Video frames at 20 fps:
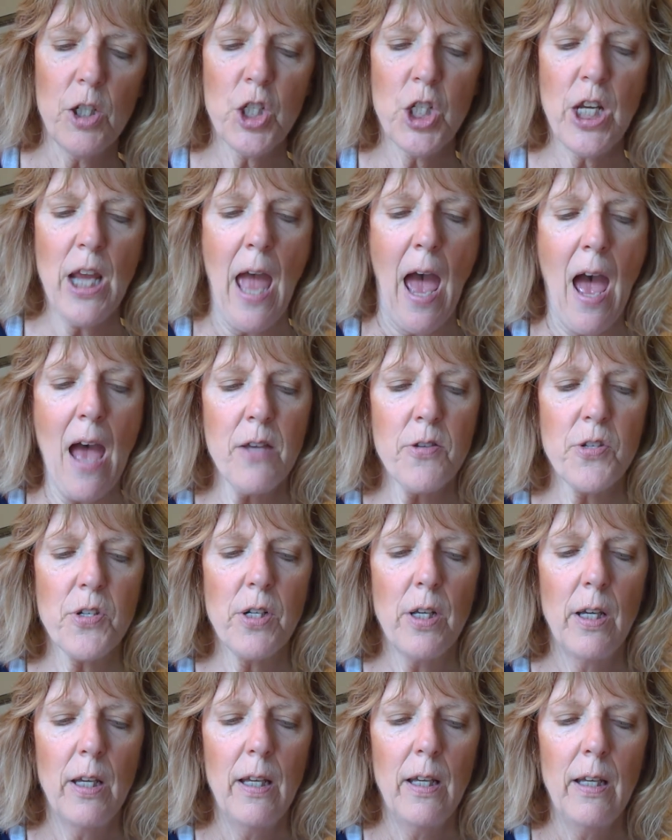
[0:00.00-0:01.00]
she asked.
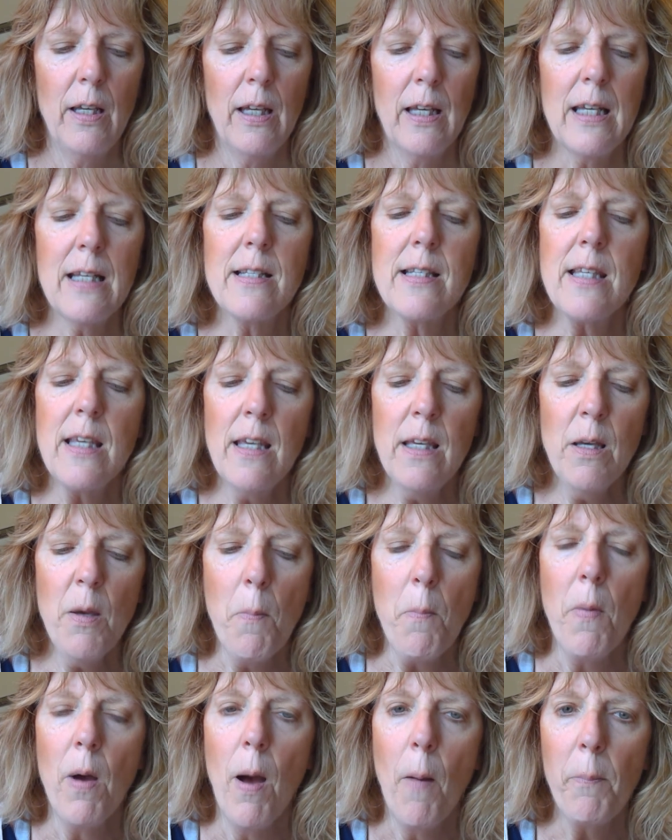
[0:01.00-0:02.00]
"It's
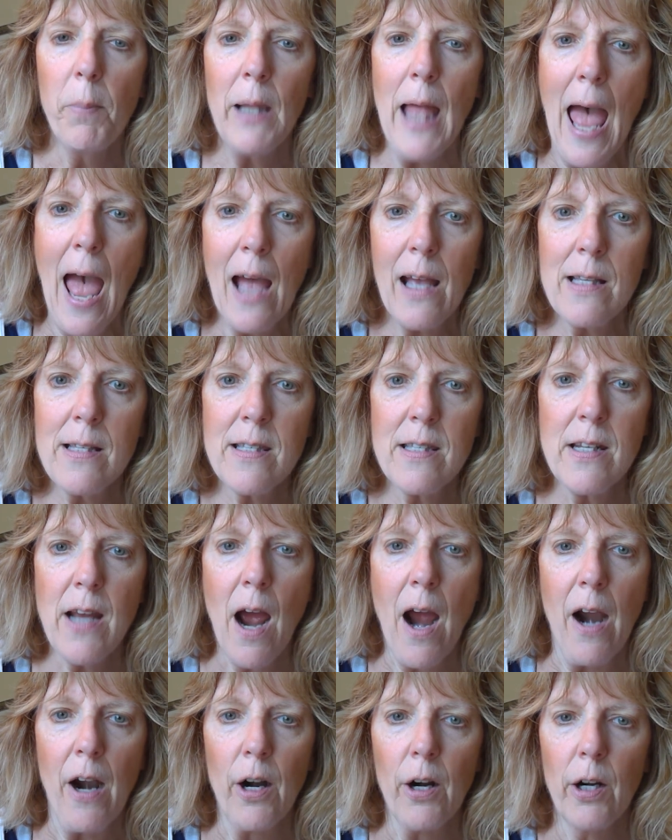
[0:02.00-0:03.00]
him, Black
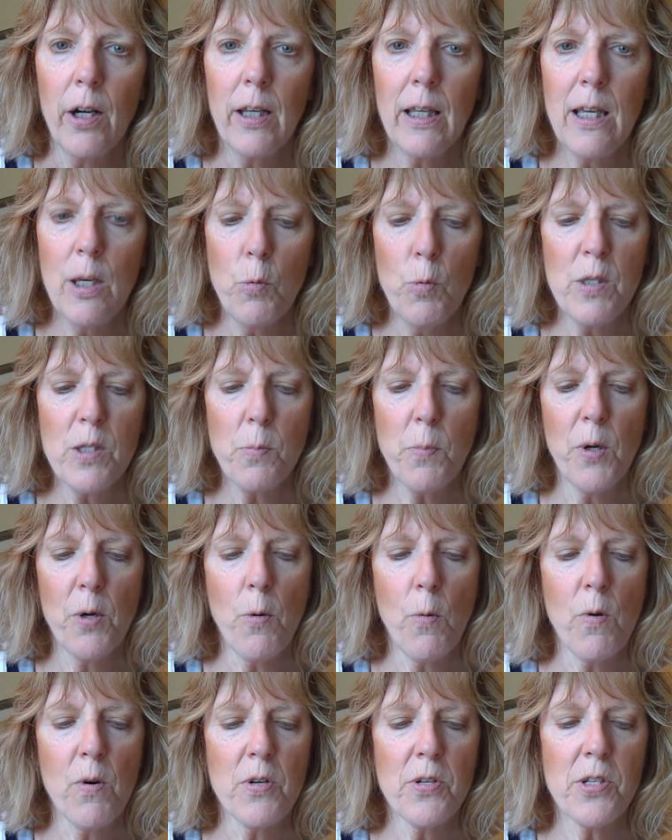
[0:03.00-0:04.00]
Star," he whispered
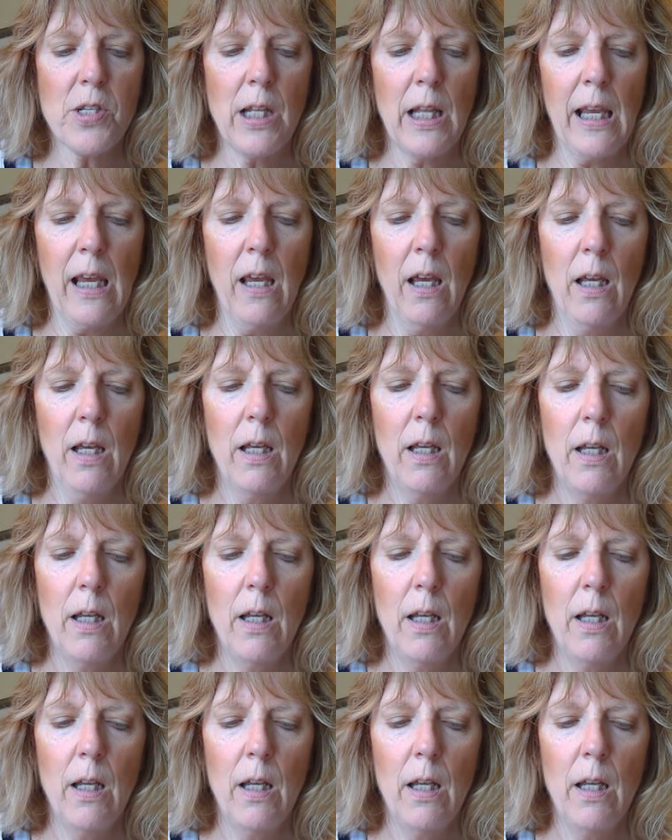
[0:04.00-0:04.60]
hoarsely.